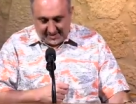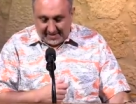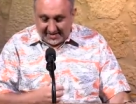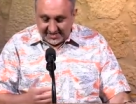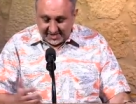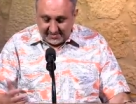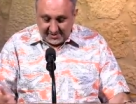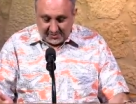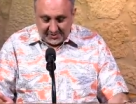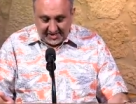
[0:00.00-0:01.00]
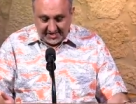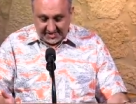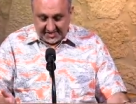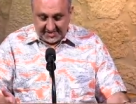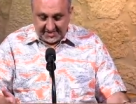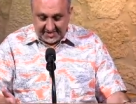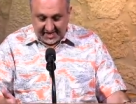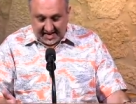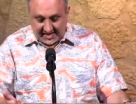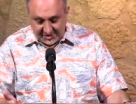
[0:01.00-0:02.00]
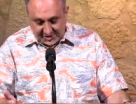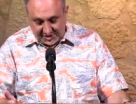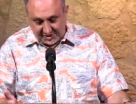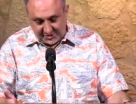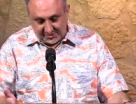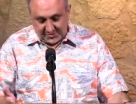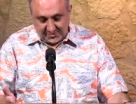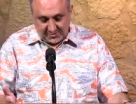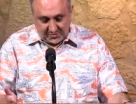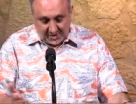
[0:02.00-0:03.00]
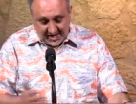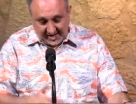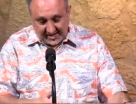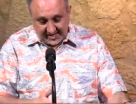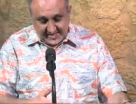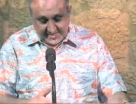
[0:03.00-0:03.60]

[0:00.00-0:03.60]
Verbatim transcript: about some of the reasons as to why it